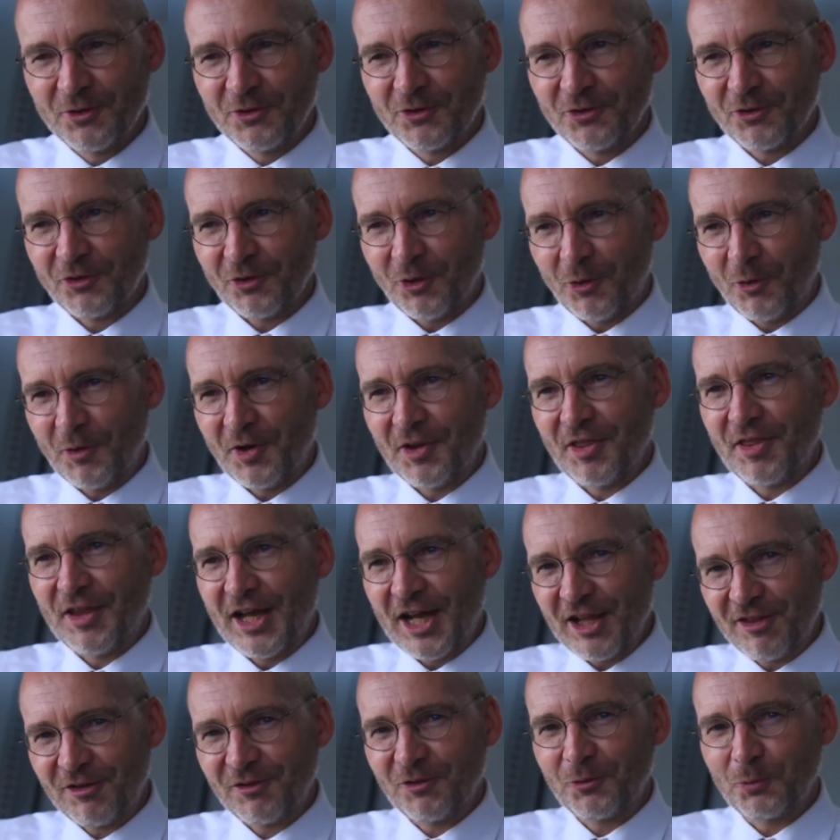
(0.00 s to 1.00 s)
So
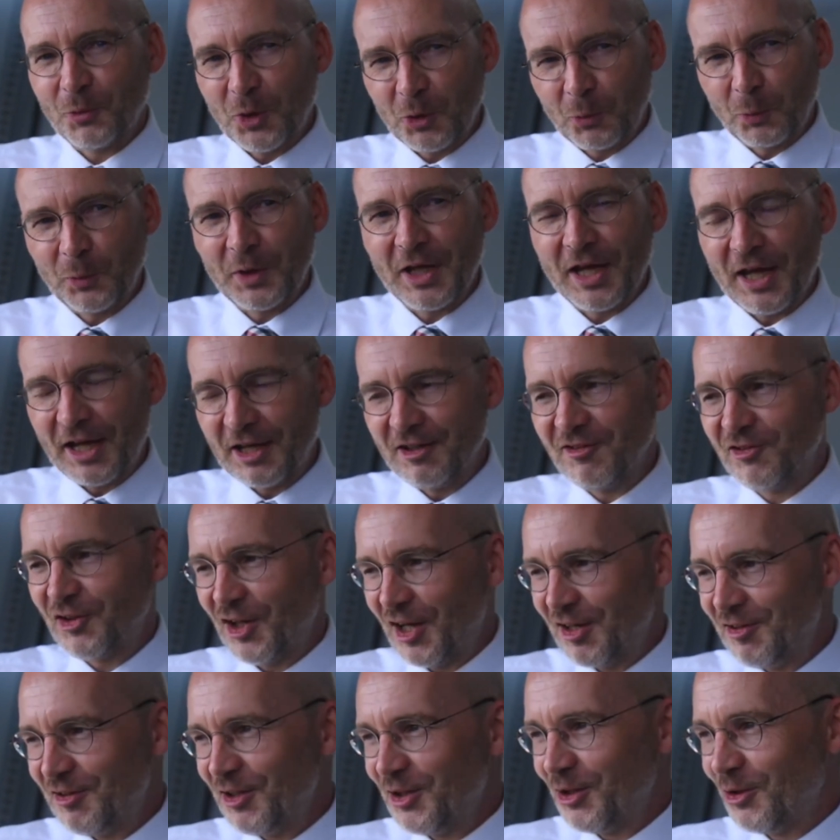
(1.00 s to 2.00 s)
that's what we are
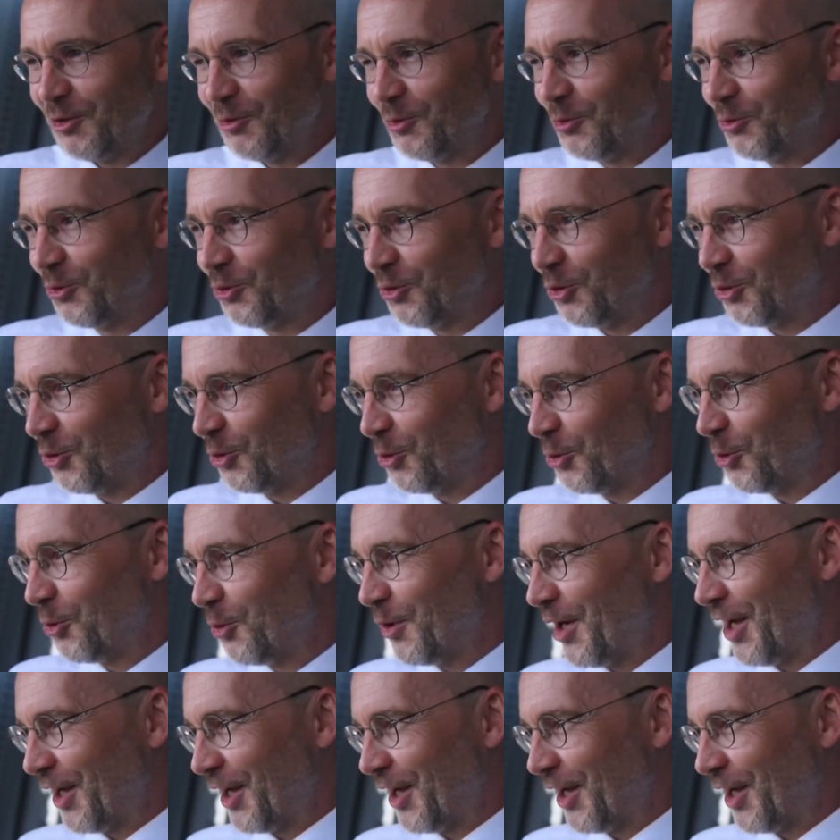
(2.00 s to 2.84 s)
intending to do.